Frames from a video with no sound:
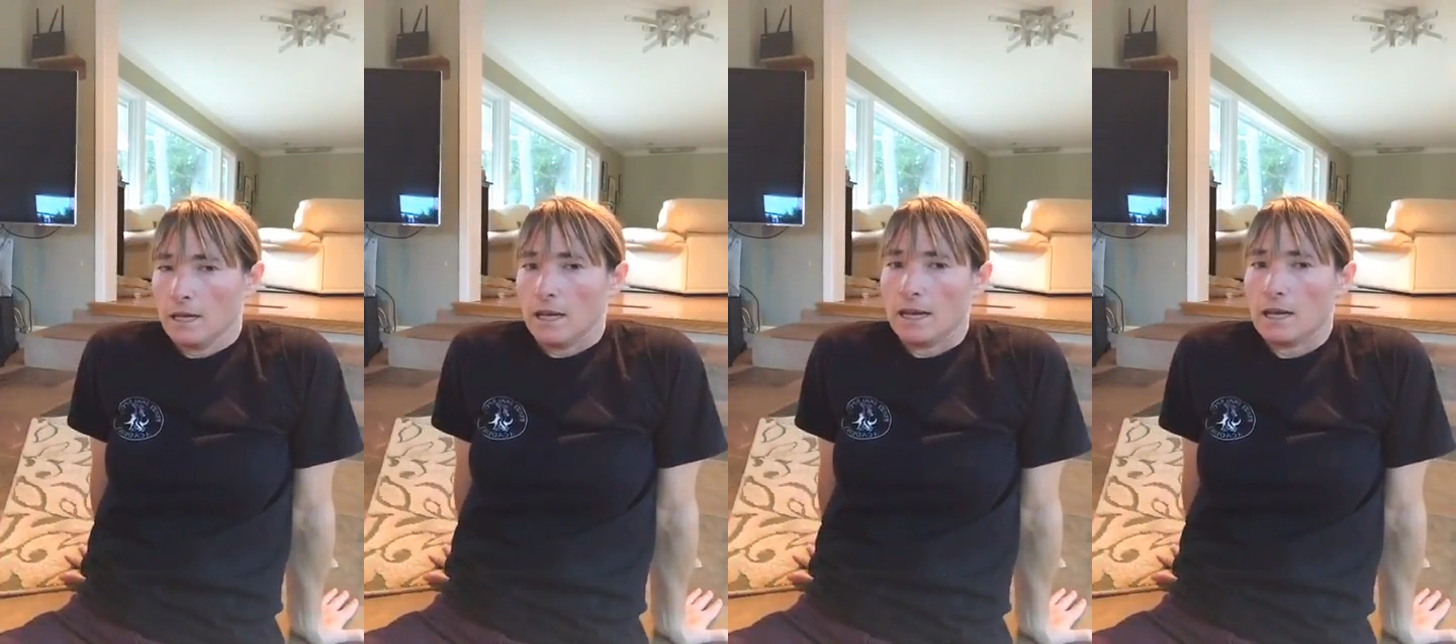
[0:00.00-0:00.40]

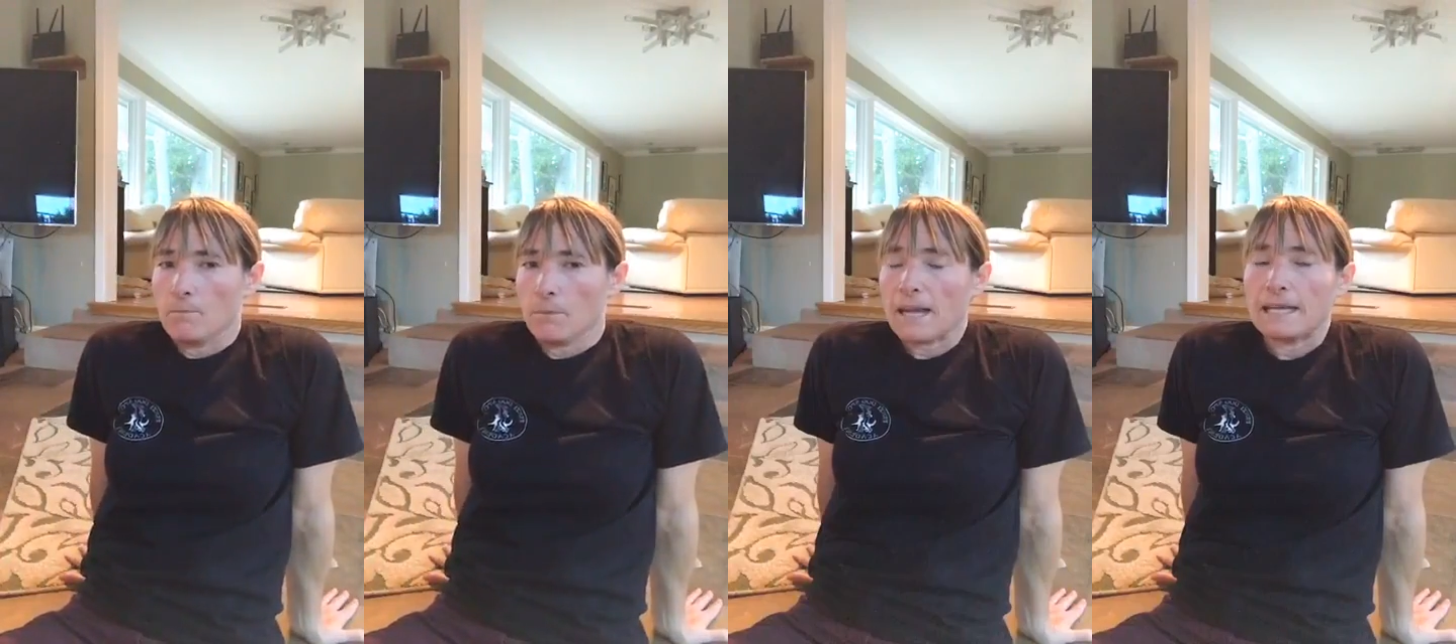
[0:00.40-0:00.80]
I
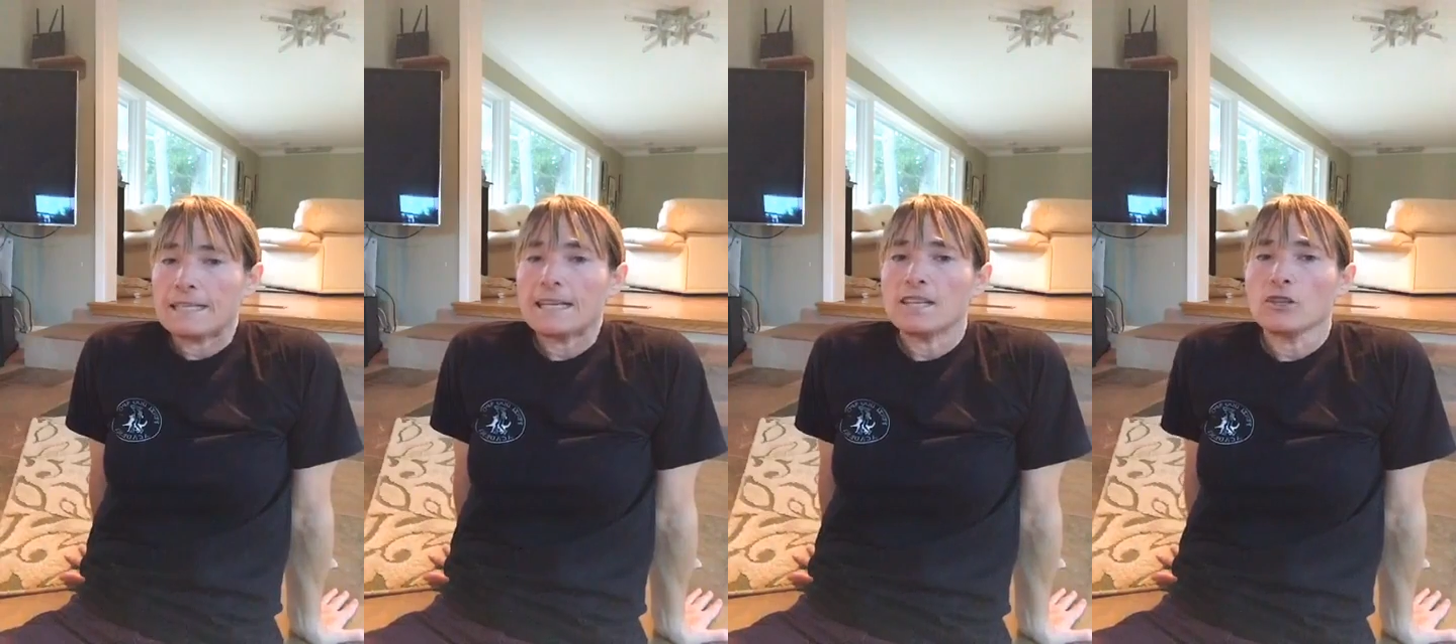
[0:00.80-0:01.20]

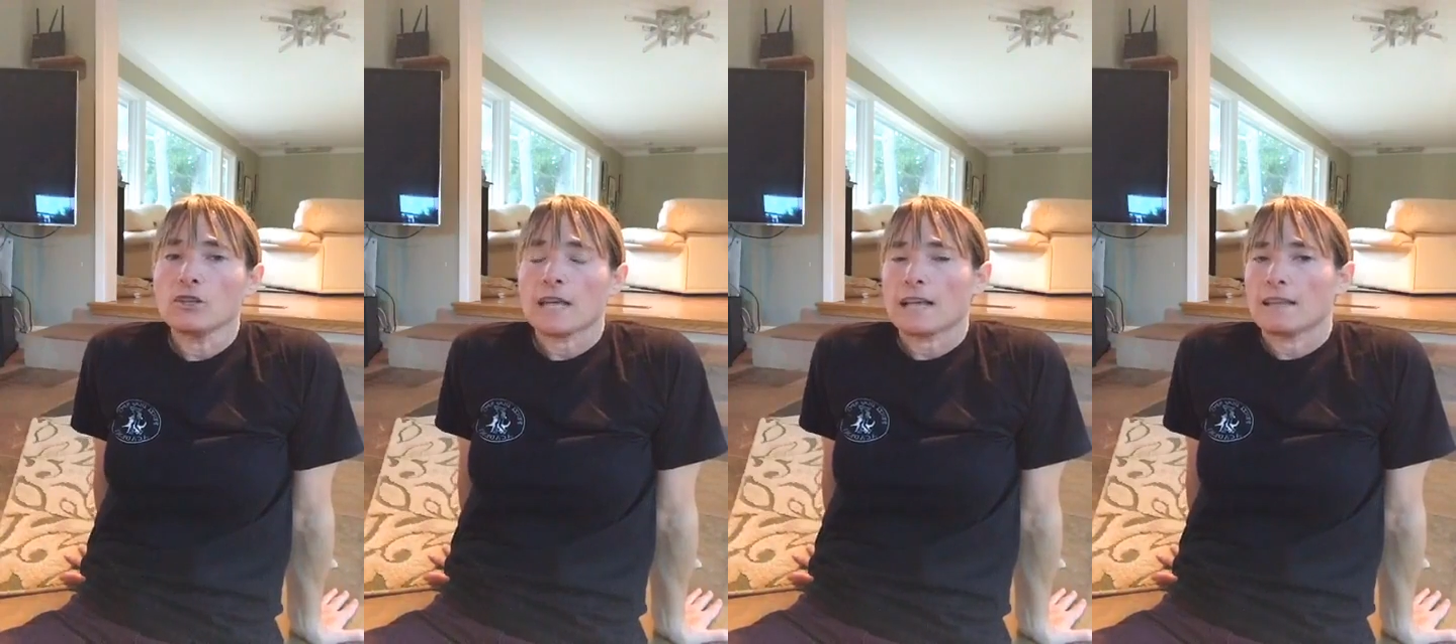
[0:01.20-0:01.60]
tend to
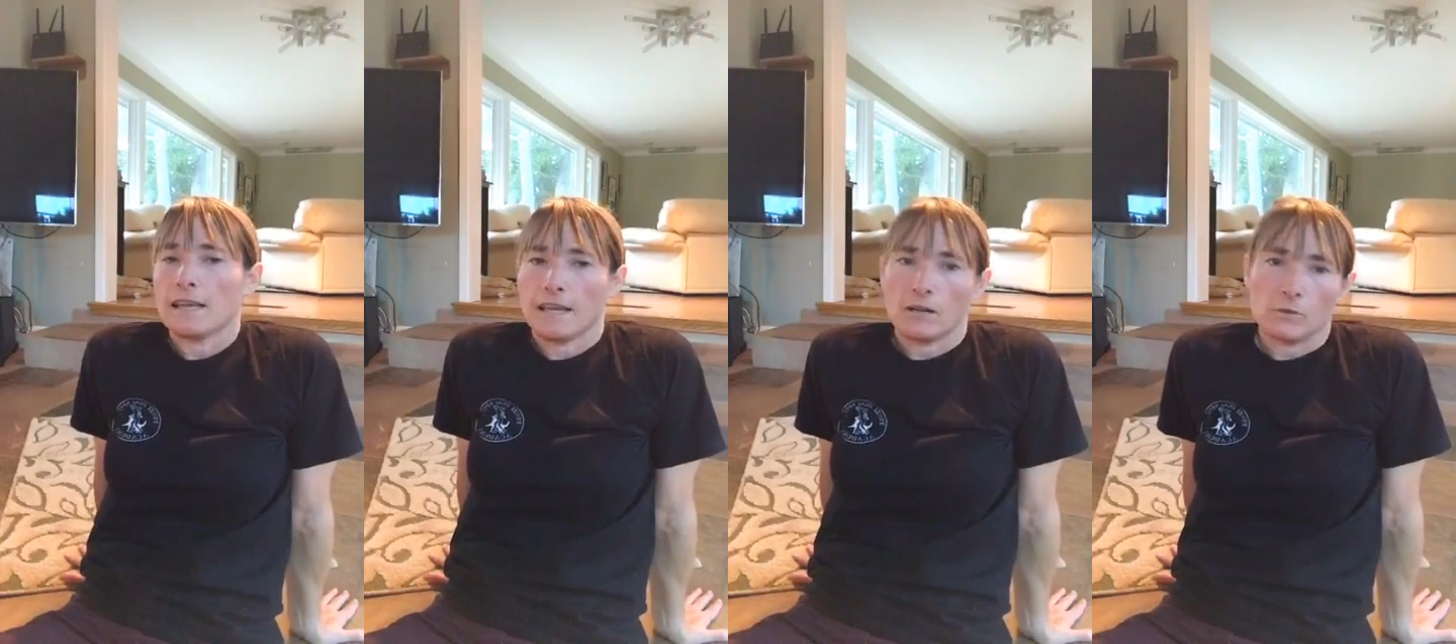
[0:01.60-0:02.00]
look at
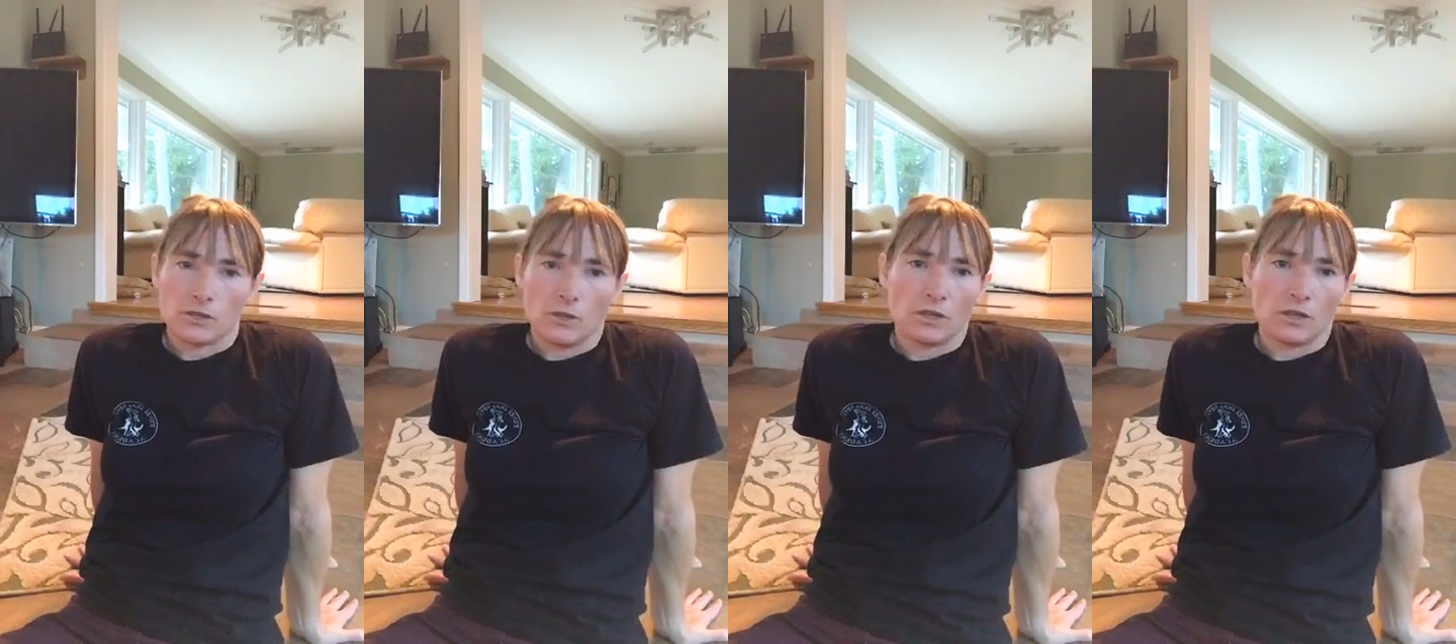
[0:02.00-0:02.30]
the end result.